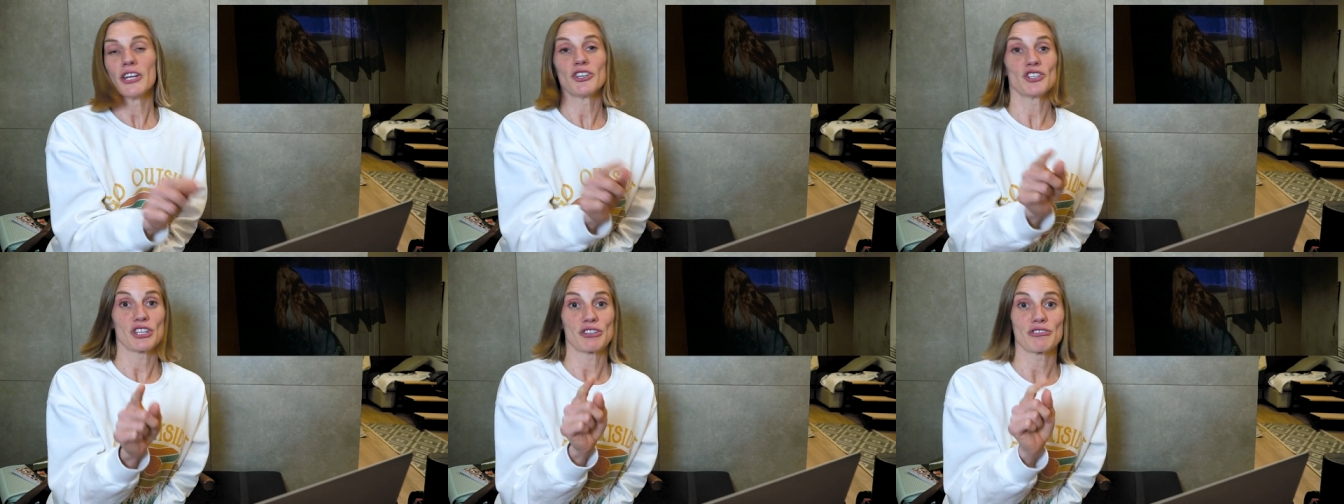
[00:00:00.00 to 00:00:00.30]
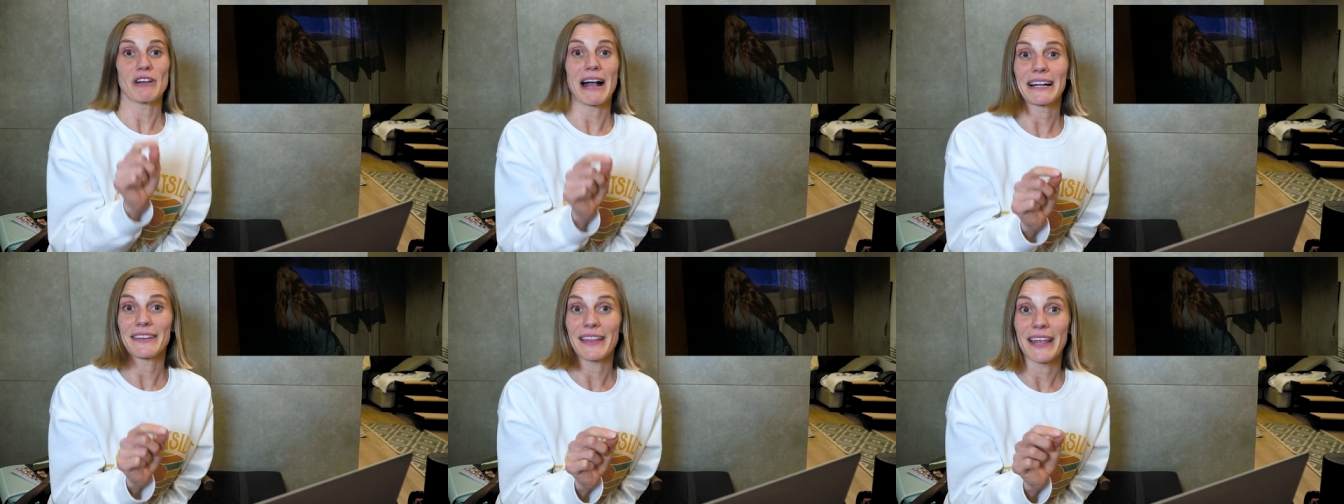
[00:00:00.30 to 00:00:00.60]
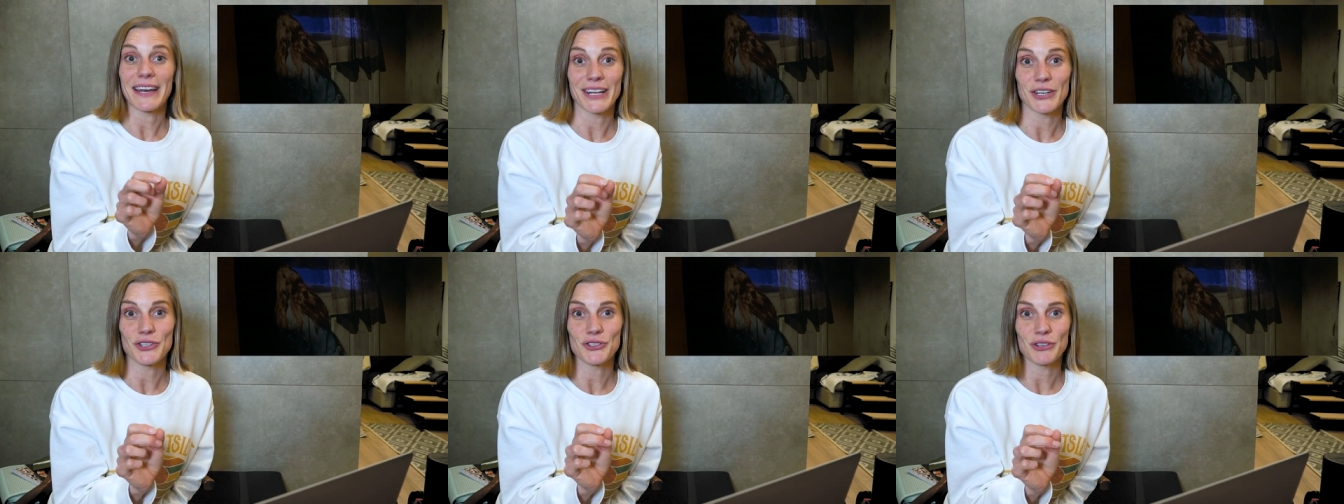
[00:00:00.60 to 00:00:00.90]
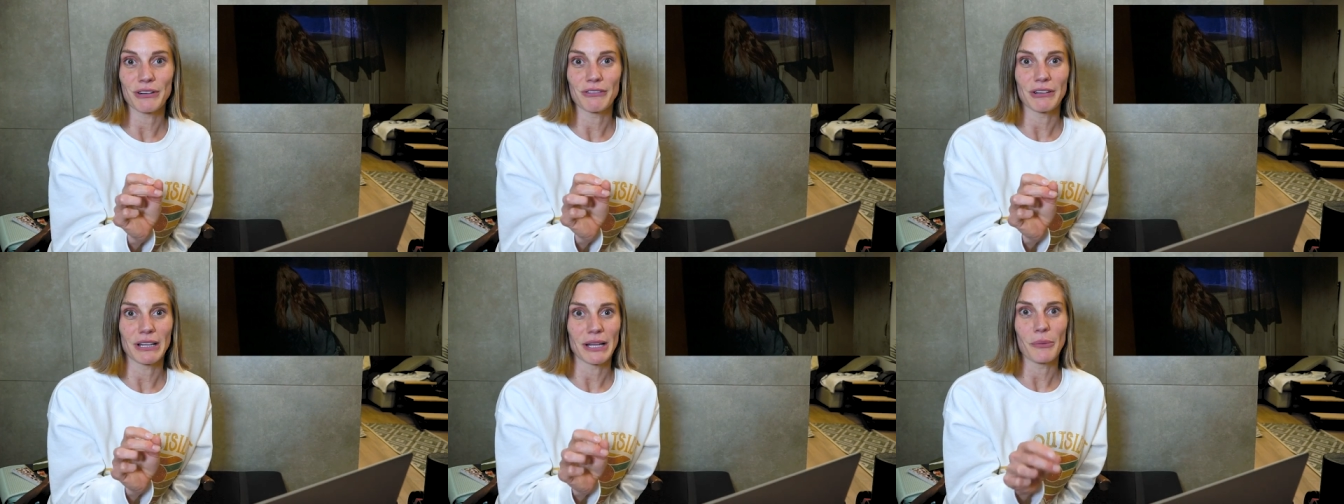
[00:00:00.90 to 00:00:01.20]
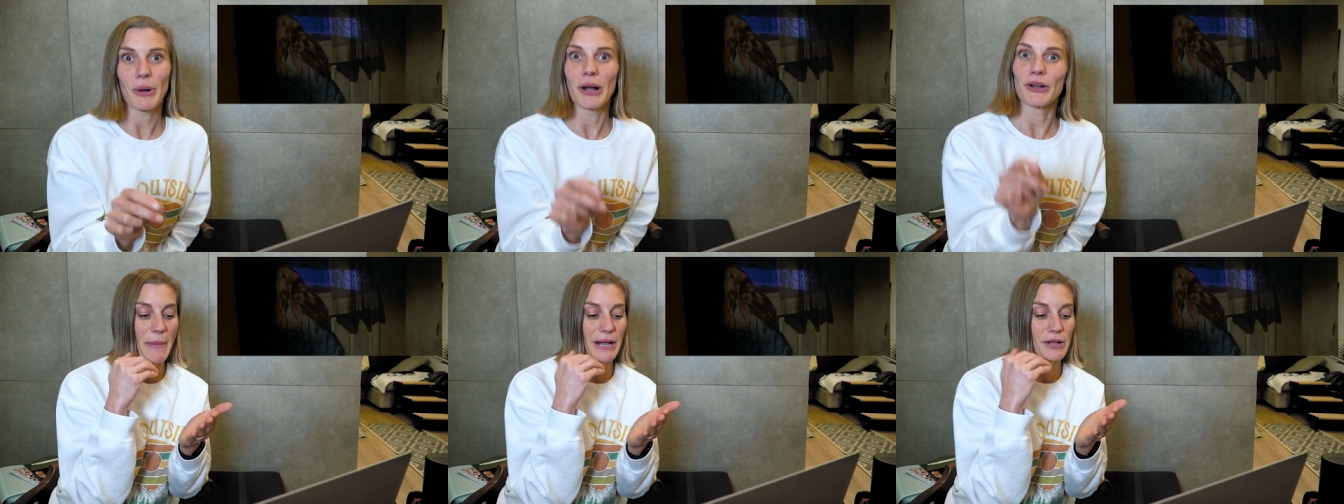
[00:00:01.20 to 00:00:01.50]
She tracked that injury really
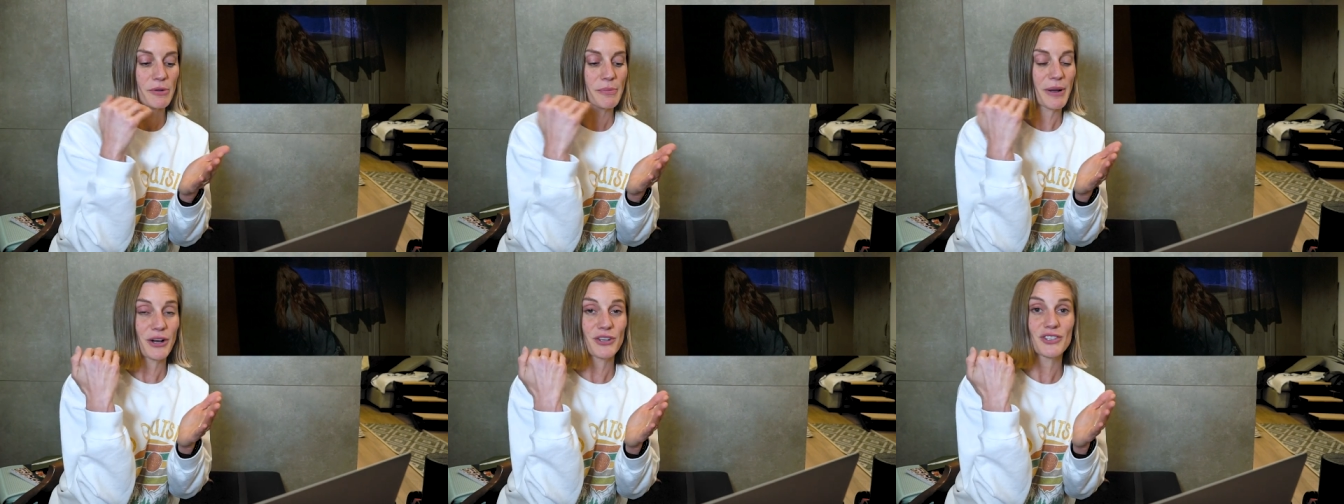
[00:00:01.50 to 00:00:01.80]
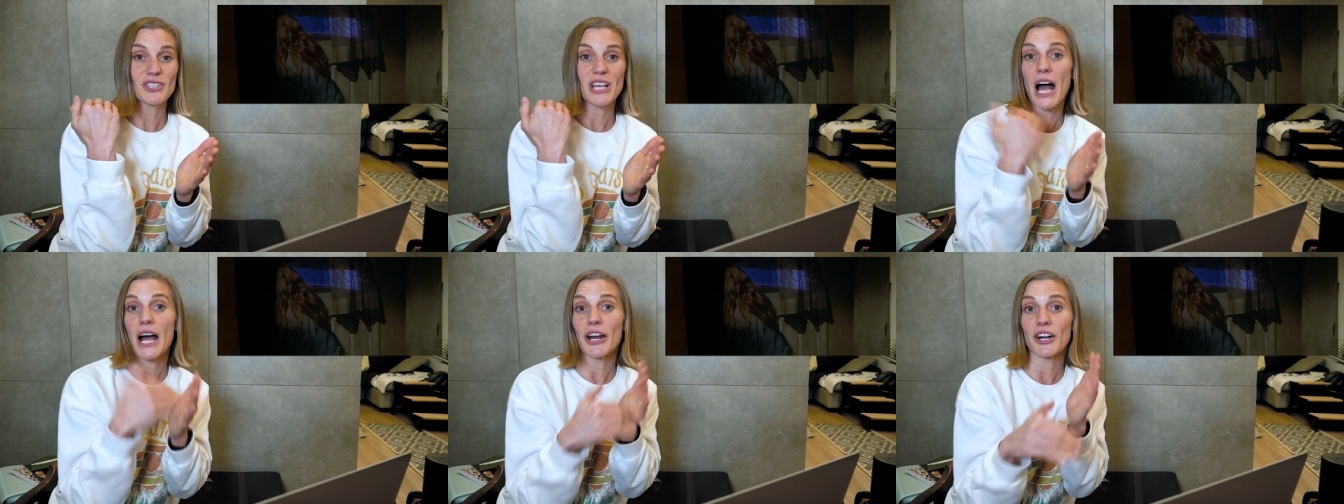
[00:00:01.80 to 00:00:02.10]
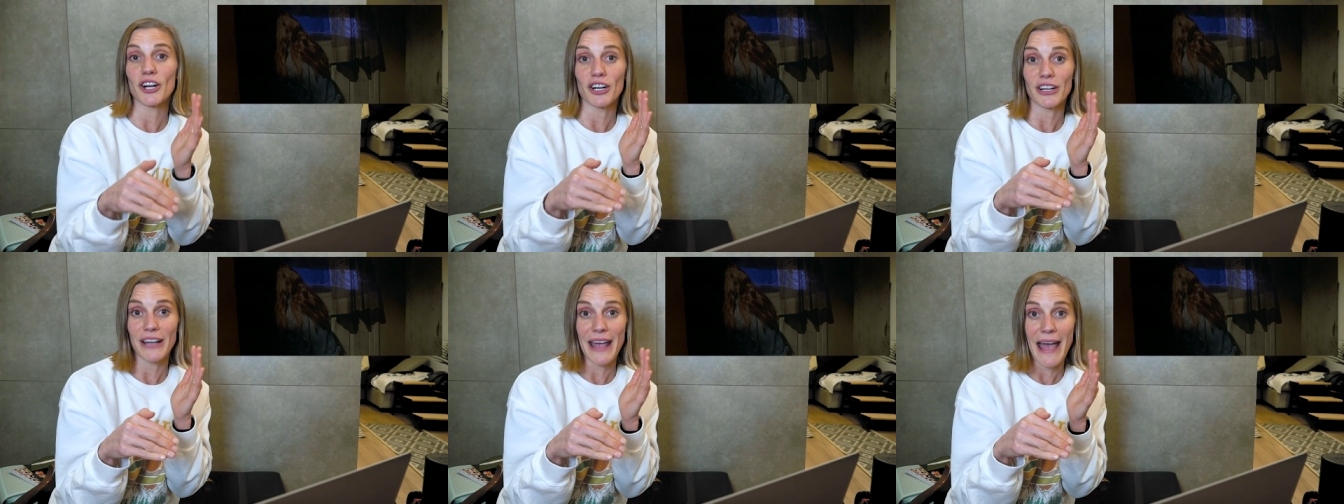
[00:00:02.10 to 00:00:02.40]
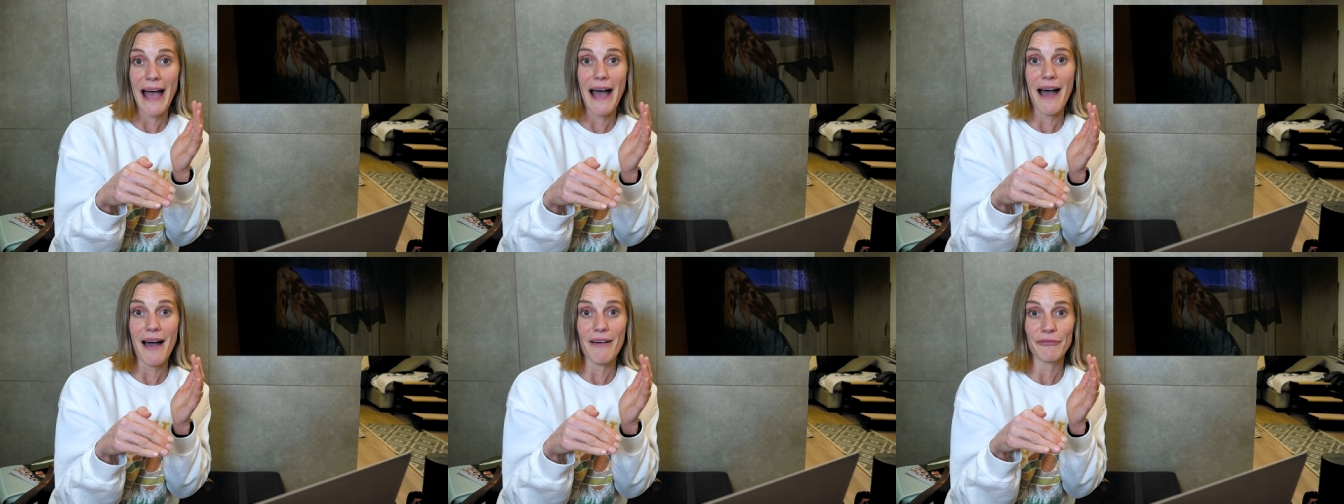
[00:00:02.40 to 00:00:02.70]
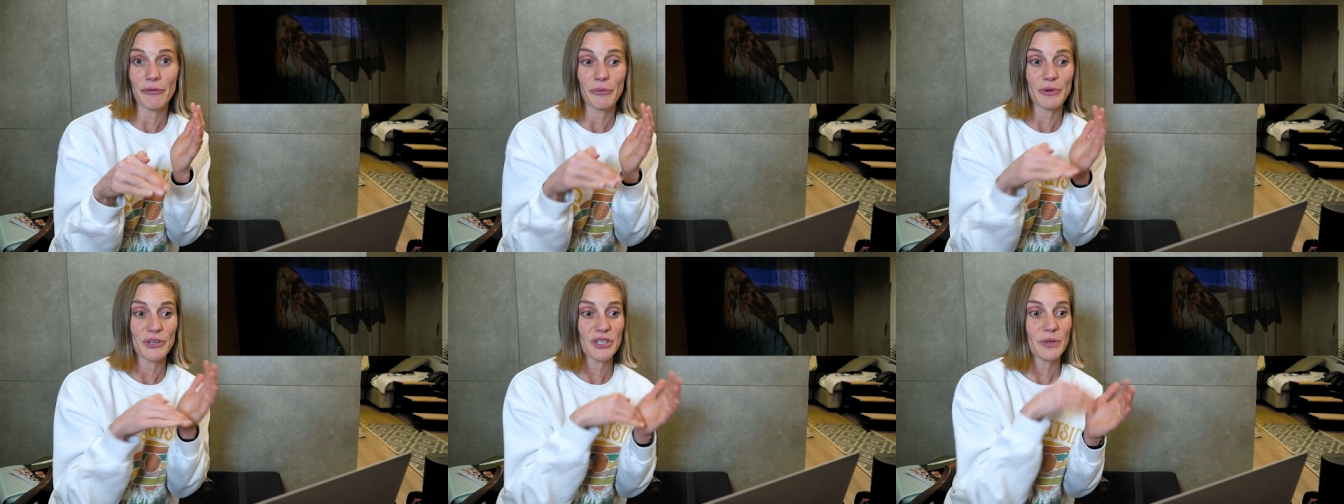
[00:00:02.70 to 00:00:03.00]
well. Michael Myers cut her
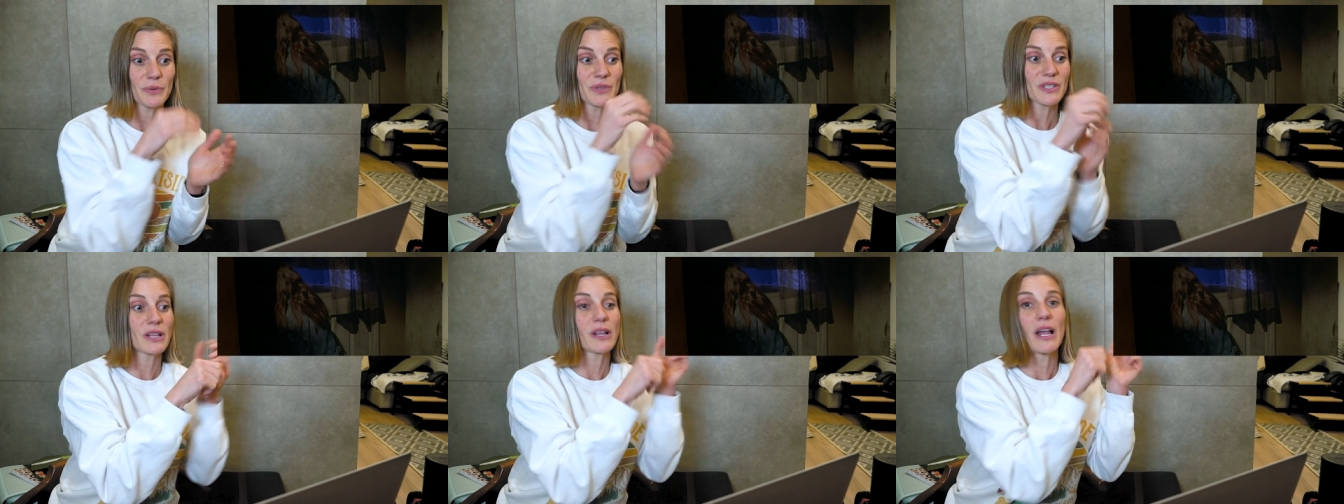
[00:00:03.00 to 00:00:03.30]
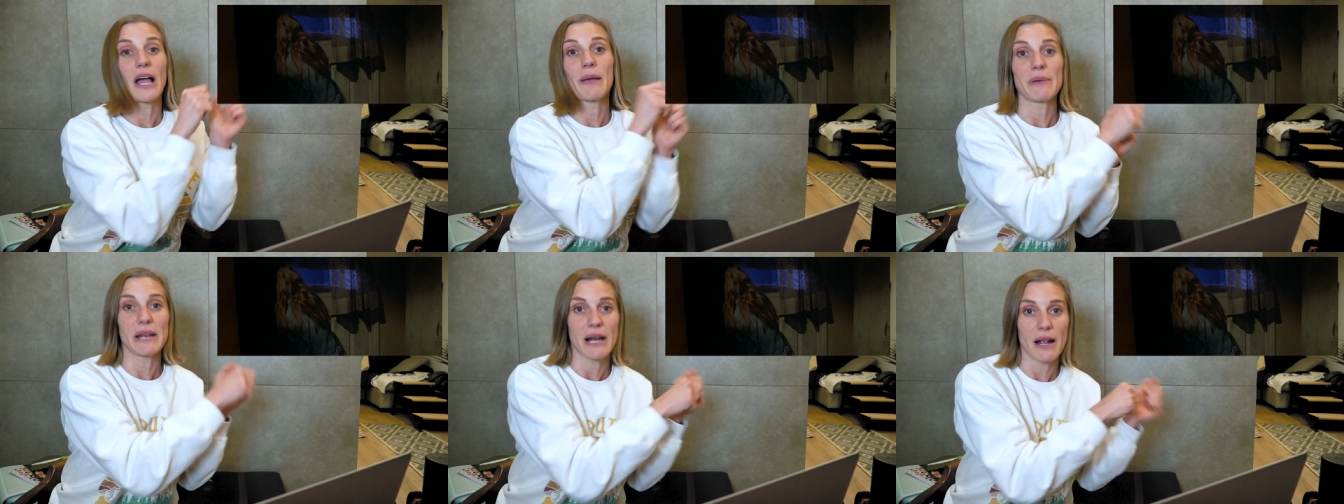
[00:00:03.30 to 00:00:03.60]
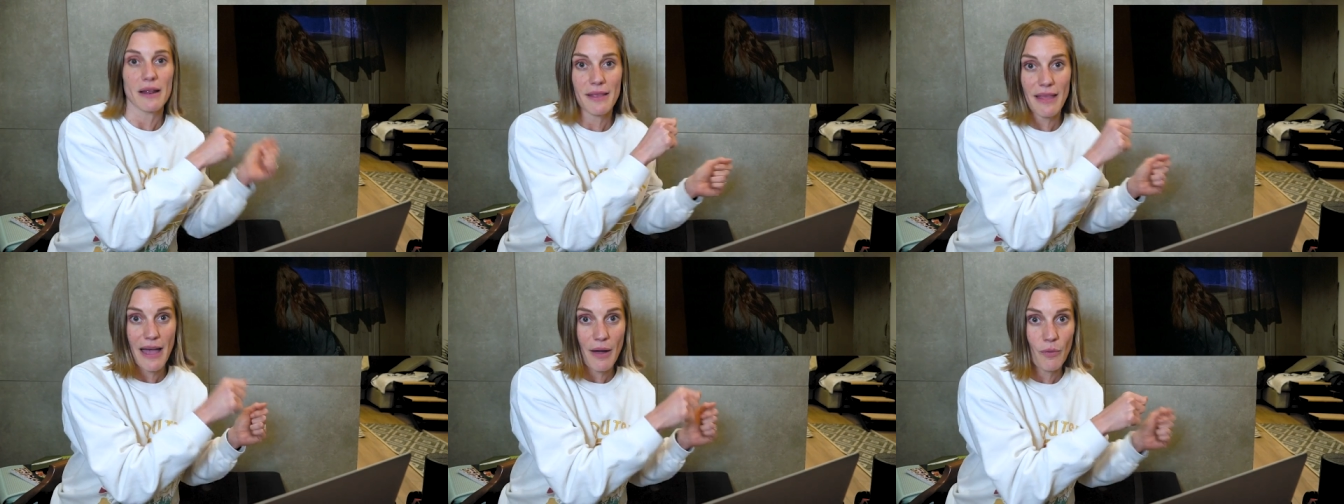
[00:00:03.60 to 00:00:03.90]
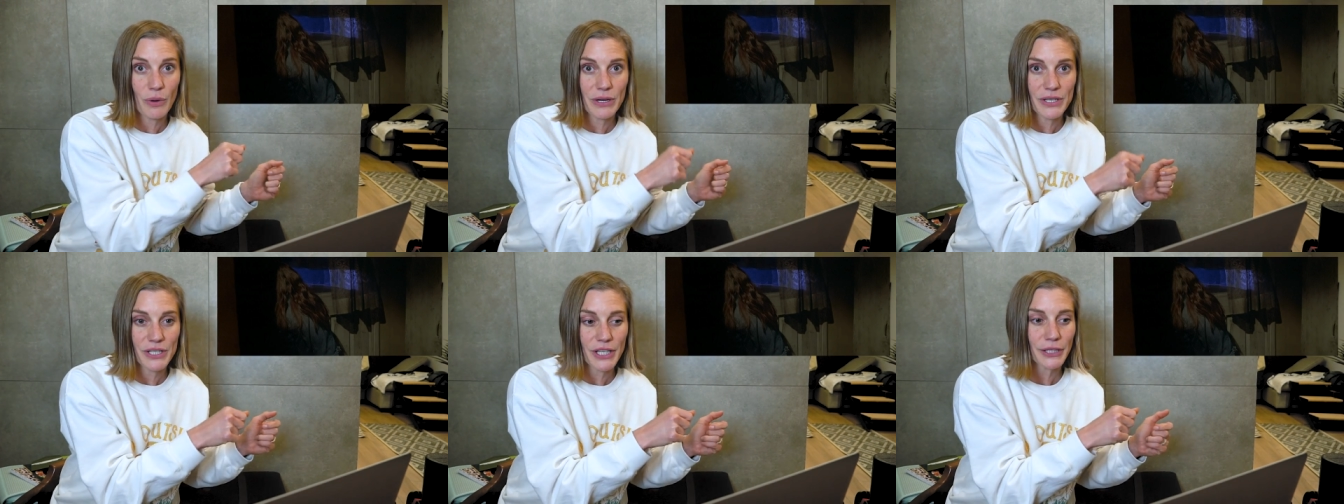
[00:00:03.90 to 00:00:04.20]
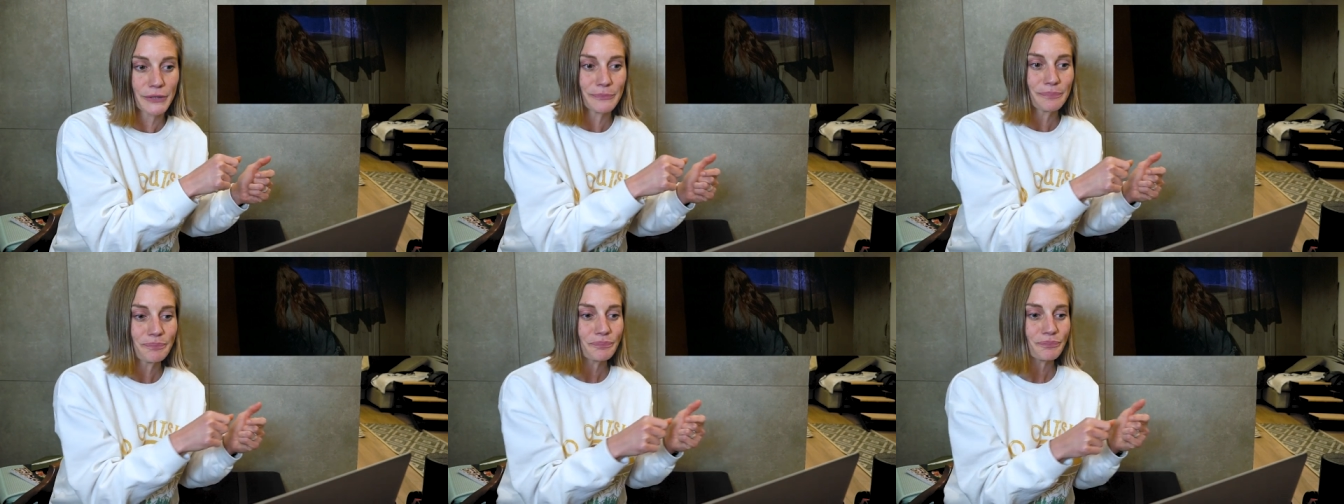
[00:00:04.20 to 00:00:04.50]
calf when she was climbing out of that
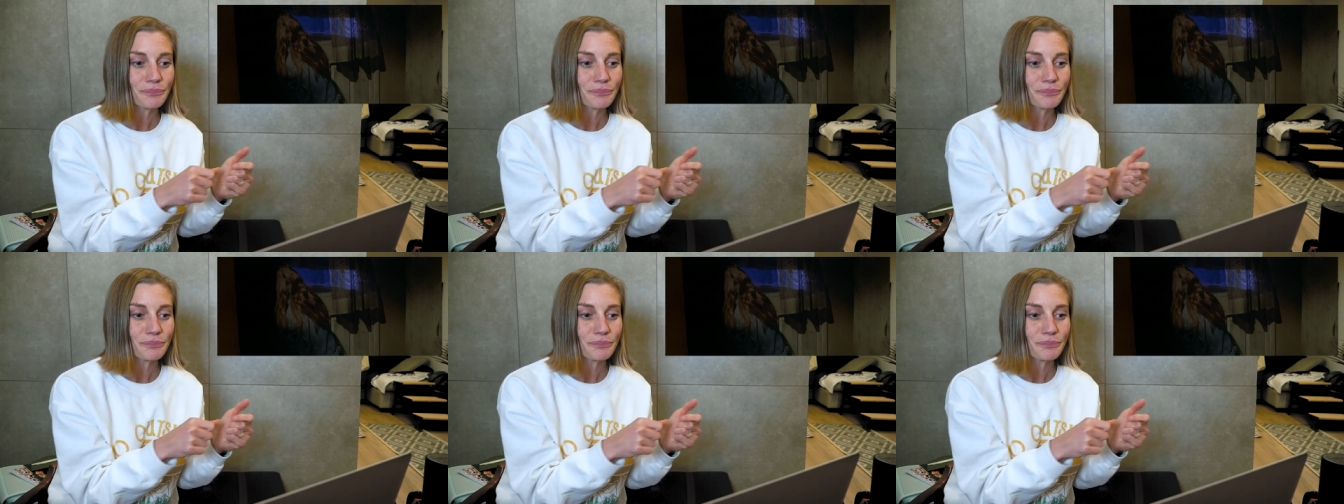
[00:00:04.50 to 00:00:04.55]
window.